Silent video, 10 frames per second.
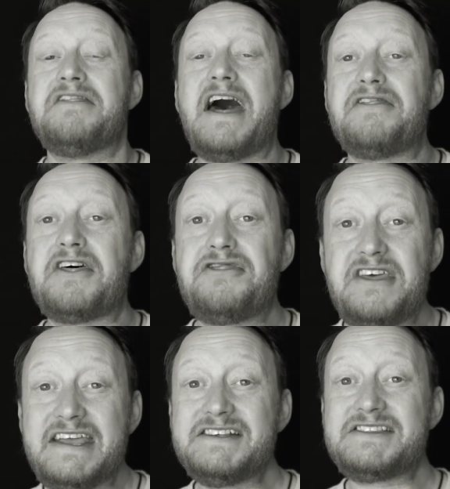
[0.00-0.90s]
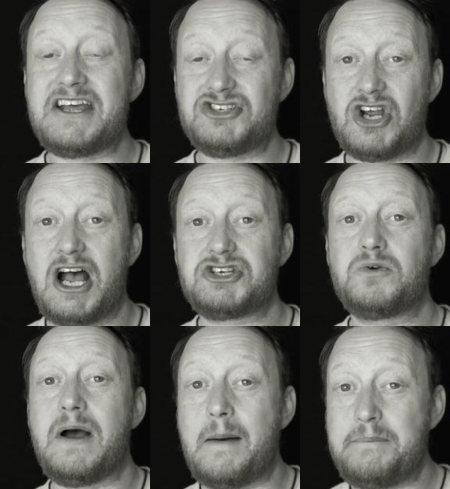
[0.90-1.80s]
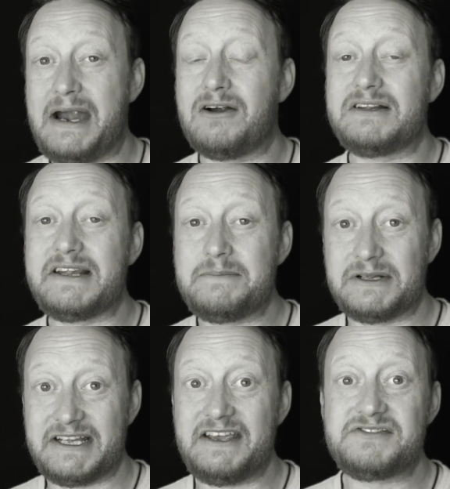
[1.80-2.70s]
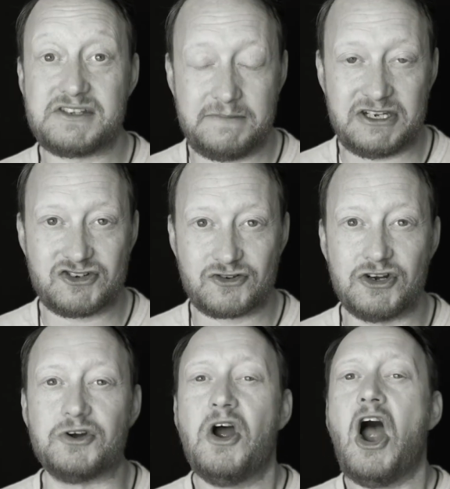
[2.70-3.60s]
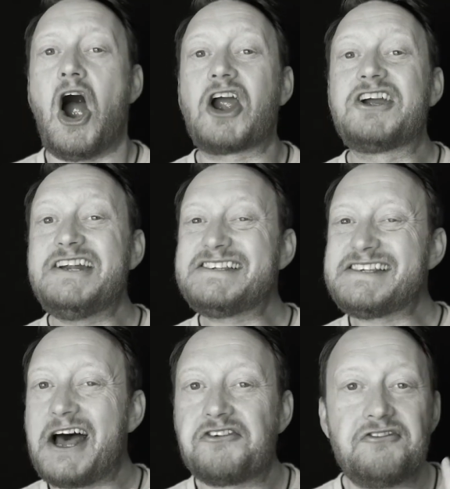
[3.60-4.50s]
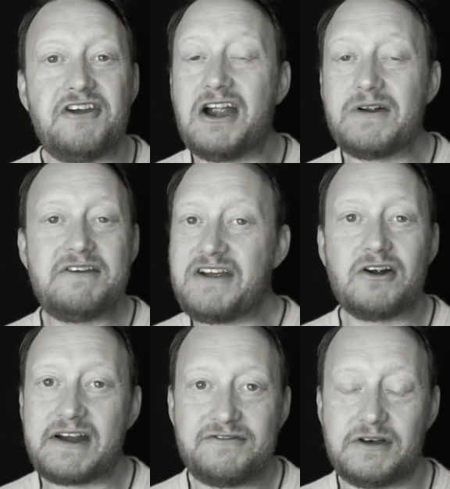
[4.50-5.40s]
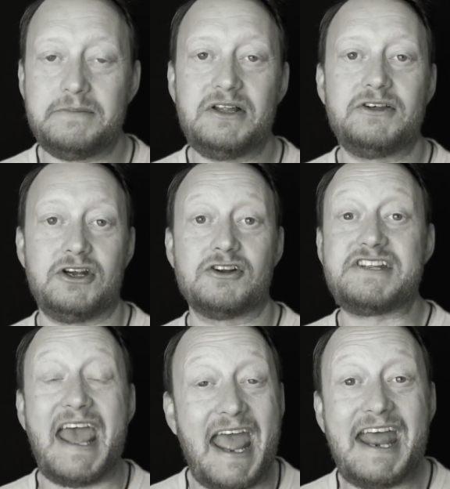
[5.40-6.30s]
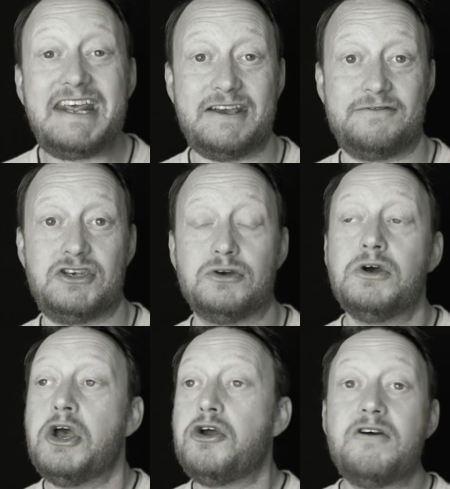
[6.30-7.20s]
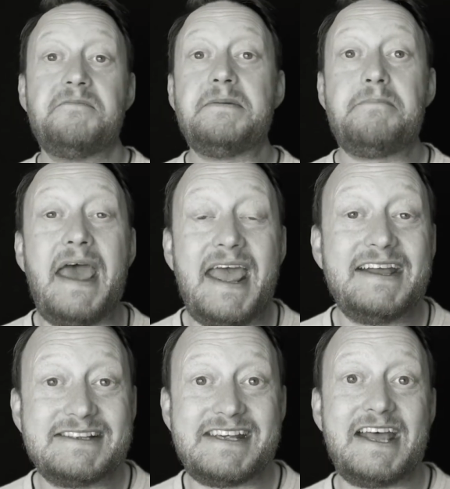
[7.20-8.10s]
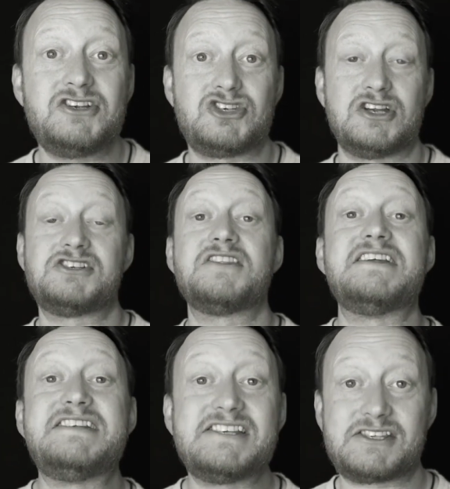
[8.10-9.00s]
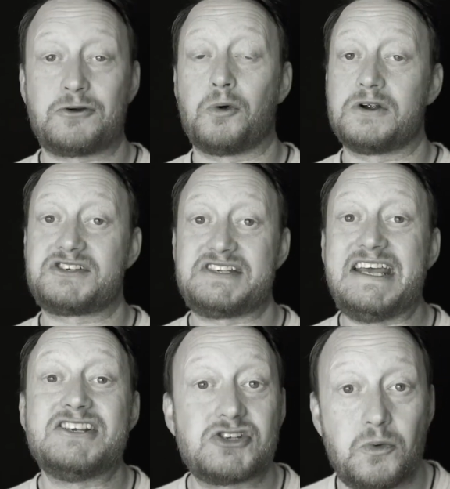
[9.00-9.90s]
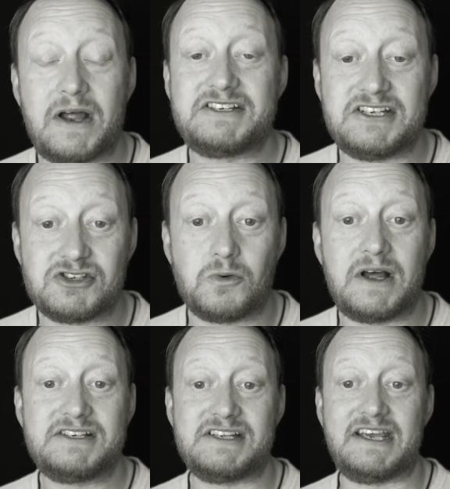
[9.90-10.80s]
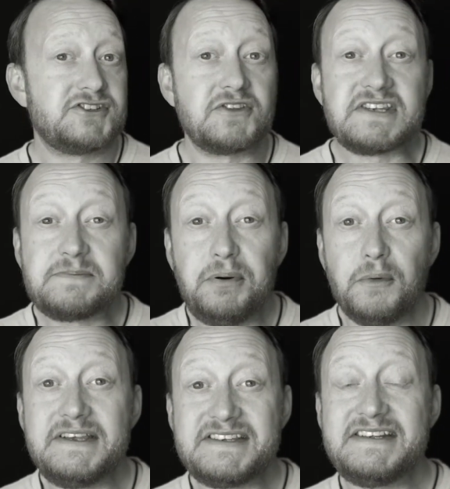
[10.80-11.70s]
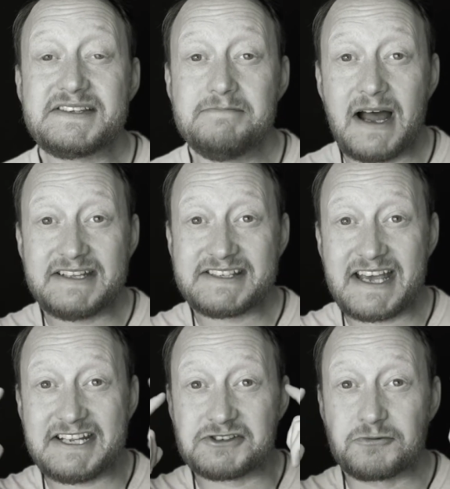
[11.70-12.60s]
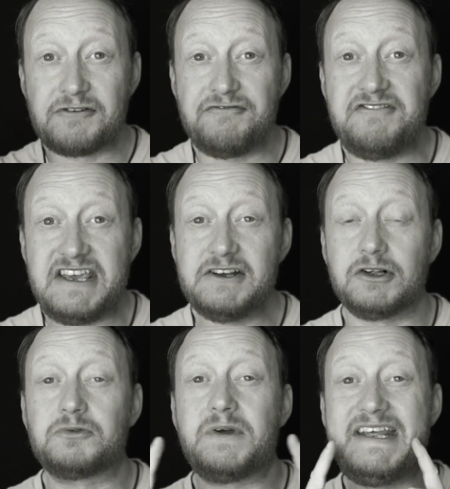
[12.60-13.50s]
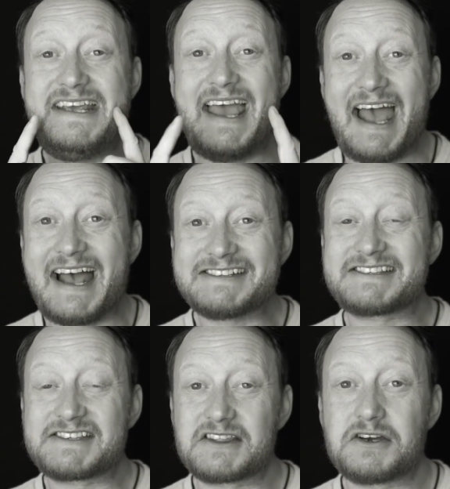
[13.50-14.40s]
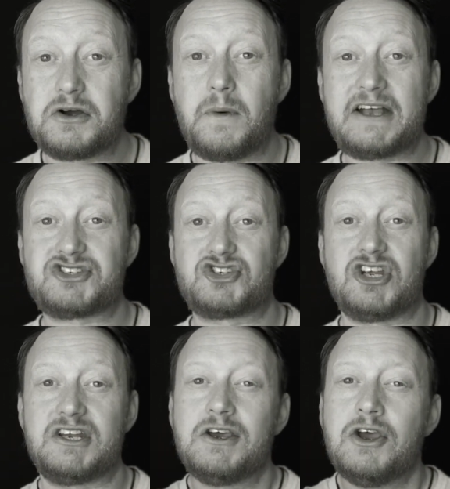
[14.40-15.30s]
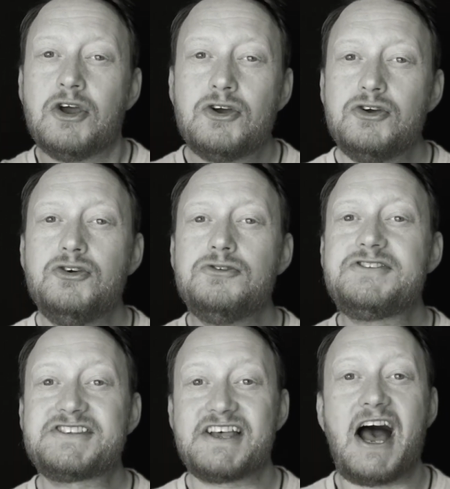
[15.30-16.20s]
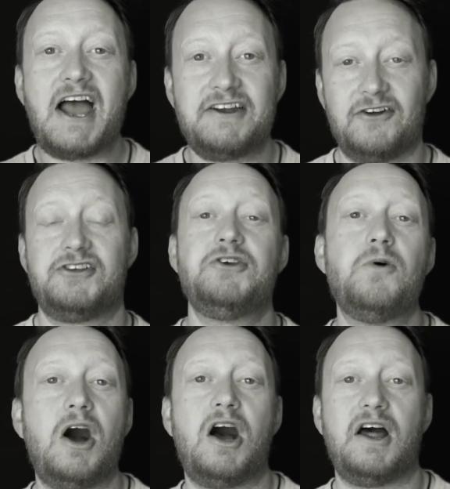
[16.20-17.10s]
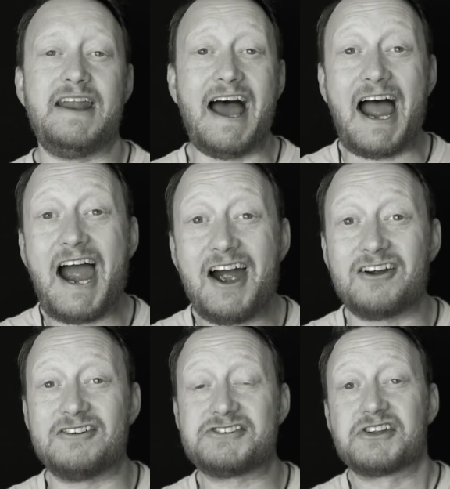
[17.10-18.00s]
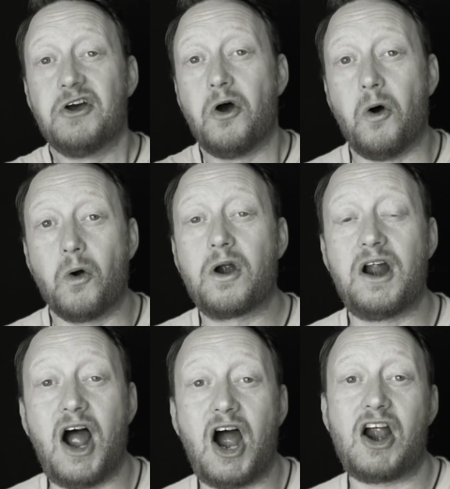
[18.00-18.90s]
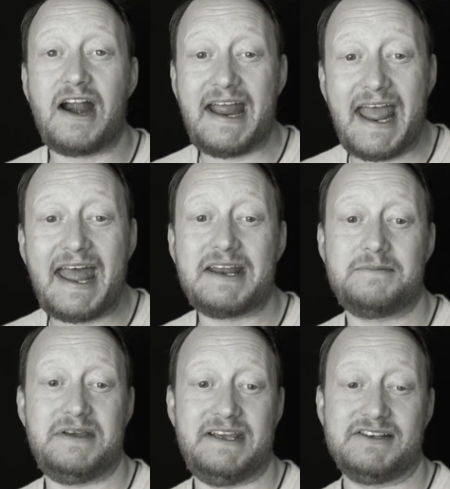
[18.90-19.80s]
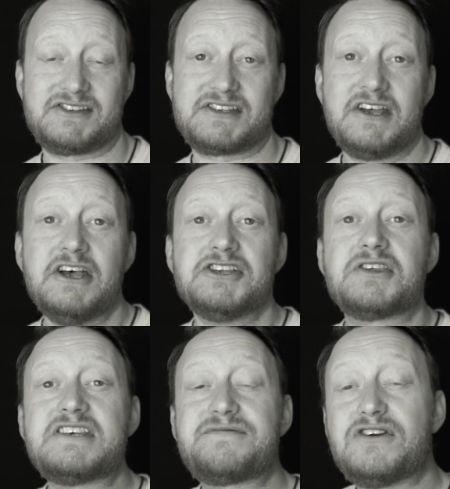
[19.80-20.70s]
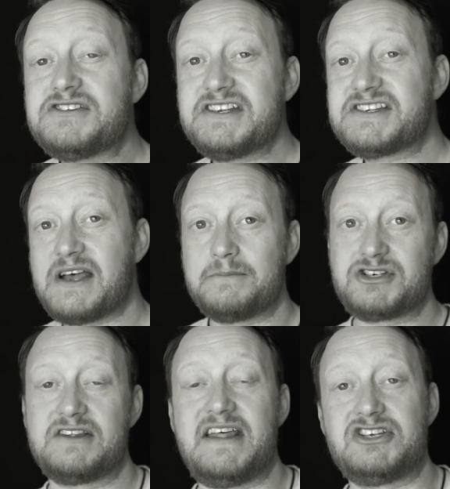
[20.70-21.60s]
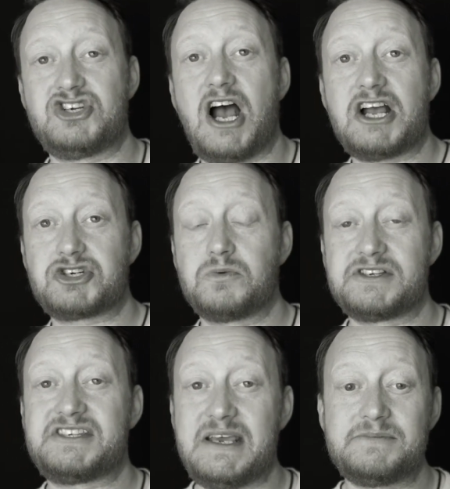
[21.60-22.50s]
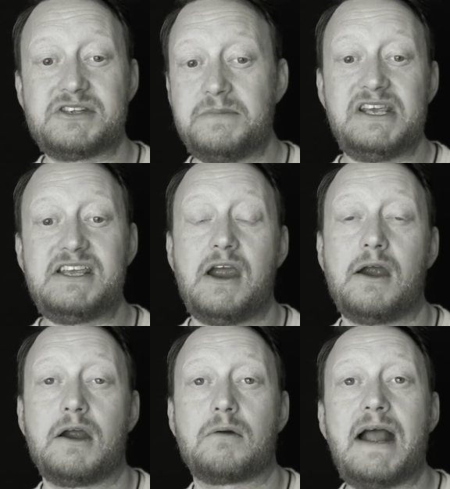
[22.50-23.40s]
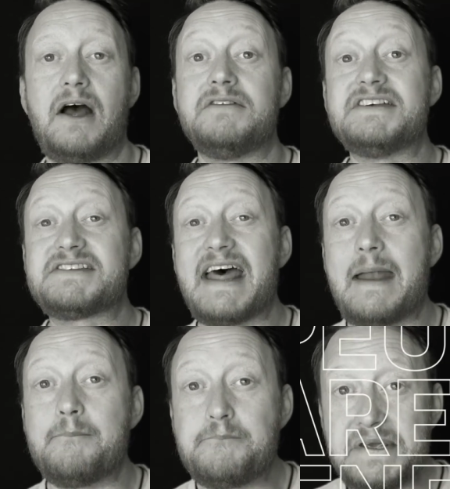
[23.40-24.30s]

that the things that Joshua apparently believes to be true are going to sound very, very familiar to any of you who have been paying attention to the discourse in 2020. So, this poisonous mindset is revealed when he asks the question, Whose side are you on? Ours or our enemies. So, this first assumption that Joshua seems to be carrying around is that